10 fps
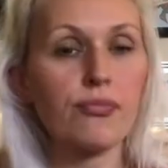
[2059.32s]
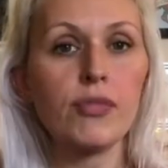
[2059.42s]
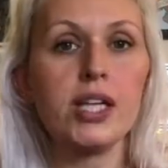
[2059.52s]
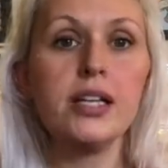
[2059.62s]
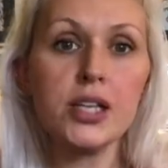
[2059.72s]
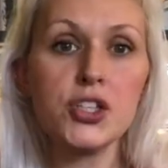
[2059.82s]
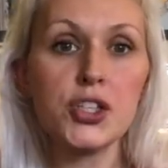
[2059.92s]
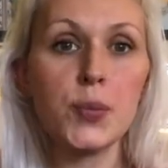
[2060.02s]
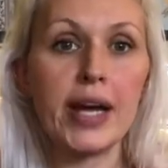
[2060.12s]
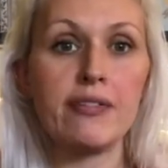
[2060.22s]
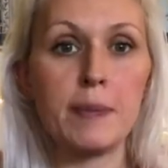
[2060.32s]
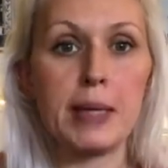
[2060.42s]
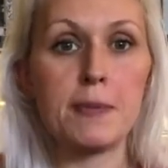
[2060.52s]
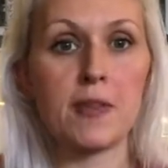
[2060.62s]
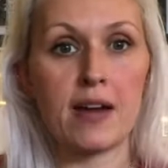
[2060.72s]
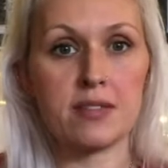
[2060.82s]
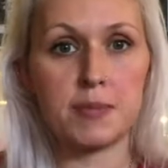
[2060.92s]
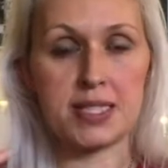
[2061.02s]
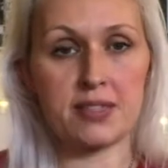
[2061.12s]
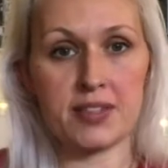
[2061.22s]
niche in a way for people that have
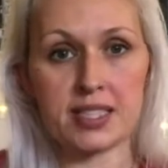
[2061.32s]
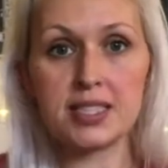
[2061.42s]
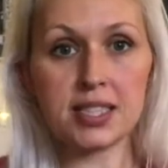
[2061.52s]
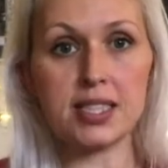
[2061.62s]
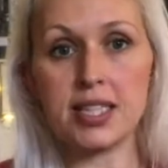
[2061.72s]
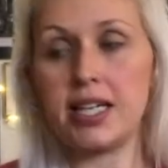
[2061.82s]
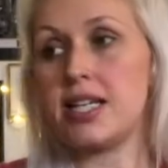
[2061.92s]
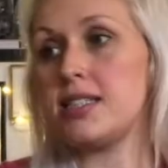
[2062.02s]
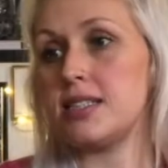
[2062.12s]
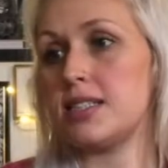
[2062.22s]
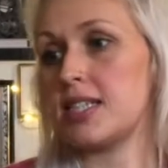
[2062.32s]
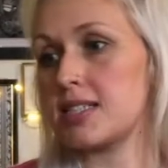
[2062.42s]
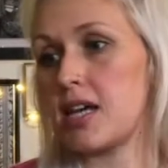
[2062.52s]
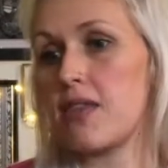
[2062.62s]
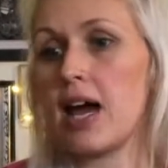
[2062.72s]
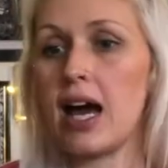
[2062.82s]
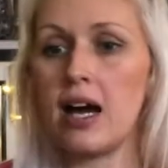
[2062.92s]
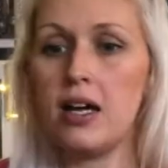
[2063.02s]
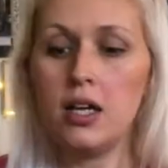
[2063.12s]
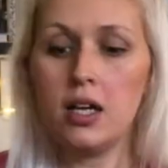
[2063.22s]
specific skin needs and things like that.
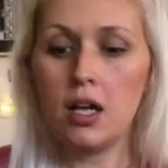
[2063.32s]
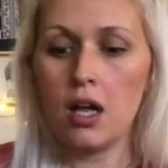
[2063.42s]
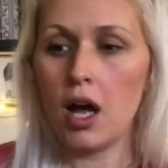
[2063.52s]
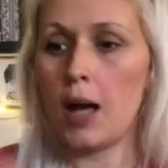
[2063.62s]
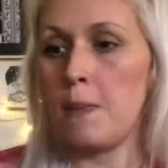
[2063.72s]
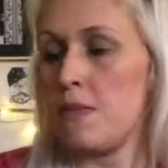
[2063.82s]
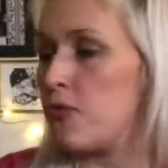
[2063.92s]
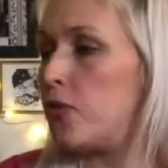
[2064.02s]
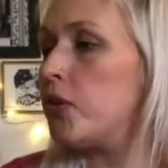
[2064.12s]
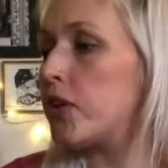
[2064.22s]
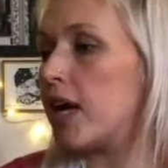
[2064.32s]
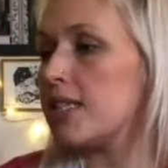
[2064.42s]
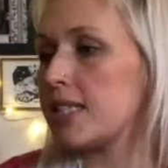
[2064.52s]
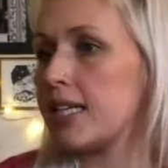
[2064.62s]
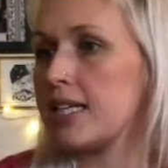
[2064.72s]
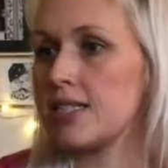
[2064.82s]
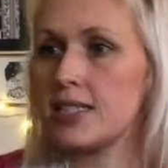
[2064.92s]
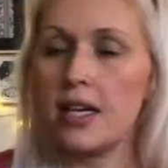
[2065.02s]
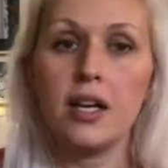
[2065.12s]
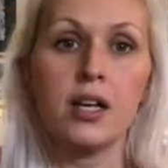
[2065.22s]
Food ideas.
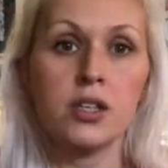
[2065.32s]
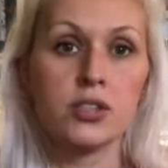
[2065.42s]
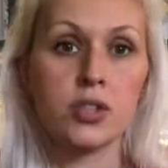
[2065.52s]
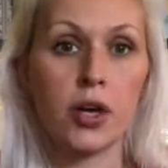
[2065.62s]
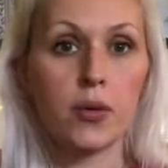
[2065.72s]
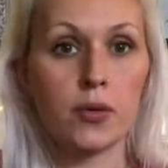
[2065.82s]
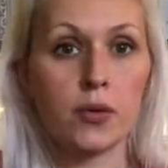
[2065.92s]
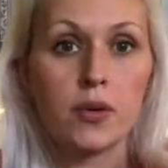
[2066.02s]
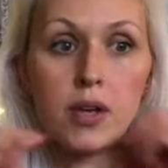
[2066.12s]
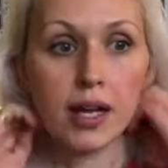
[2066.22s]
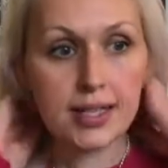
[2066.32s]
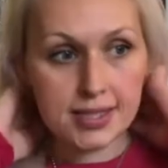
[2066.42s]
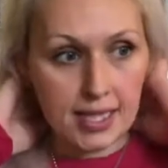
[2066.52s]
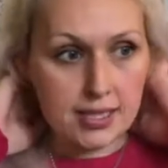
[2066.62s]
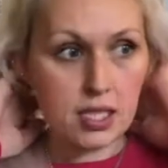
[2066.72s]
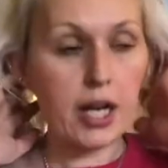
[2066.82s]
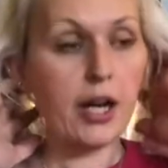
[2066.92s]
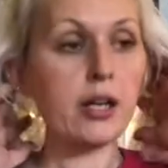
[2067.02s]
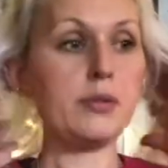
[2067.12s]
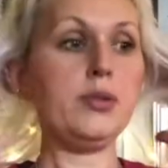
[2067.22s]
So, like I said, I
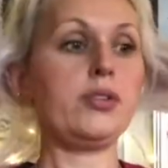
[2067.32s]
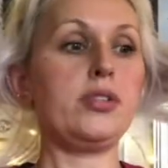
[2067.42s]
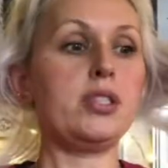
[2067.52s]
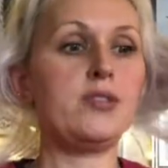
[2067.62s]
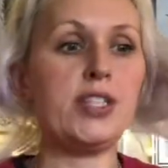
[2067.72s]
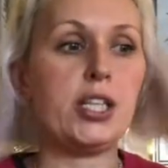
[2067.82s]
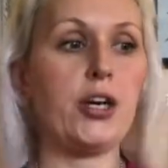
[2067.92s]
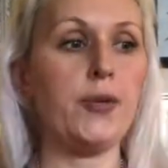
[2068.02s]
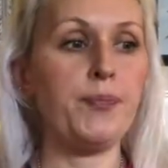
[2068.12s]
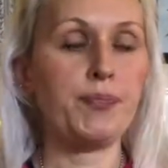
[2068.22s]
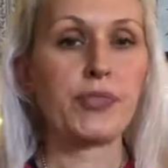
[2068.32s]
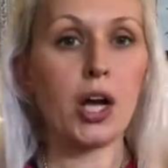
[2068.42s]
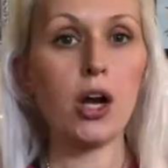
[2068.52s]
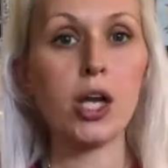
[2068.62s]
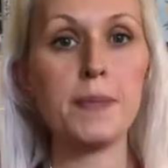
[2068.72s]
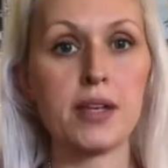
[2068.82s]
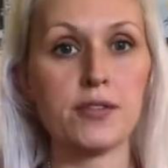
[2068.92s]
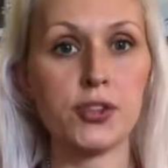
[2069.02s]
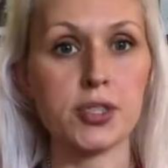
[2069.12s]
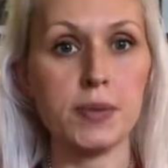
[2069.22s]
hope you enjoyed this video. I hope it gives
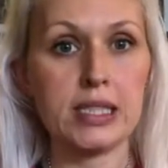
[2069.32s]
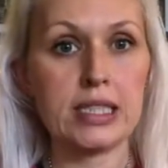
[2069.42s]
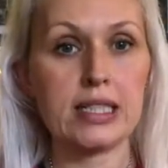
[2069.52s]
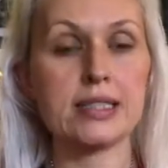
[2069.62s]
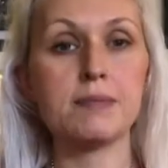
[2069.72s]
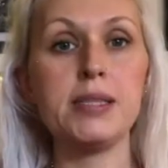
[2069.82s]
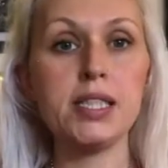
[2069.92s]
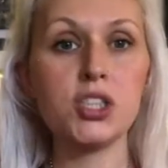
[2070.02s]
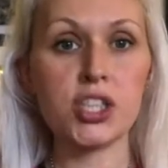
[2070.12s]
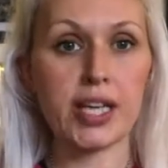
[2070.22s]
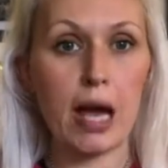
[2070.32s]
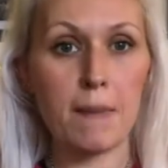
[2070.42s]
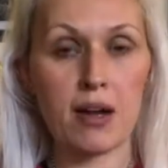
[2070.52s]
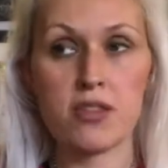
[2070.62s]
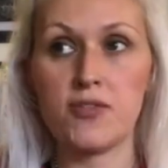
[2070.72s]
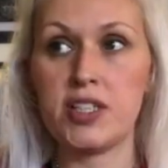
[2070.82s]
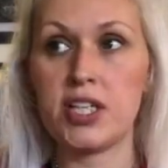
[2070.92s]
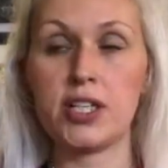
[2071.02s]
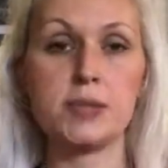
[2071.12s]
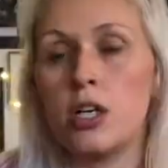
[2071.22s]
you some ideas. Please check out my other
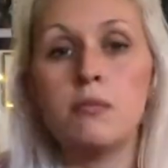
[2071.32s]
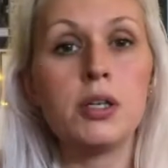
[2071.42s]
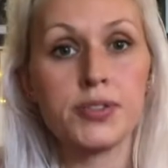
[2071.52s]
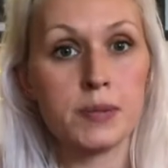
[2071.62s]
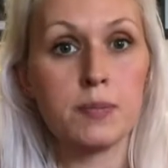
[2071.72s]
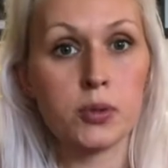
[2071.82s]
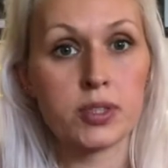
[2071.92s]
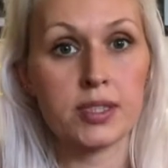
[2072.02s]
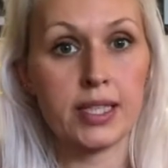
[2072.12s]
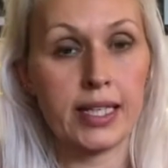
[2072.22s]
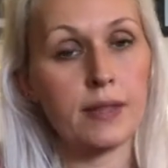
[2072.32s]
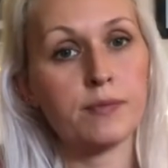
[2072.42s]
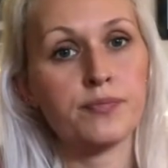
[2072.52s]
videos. Most importantly,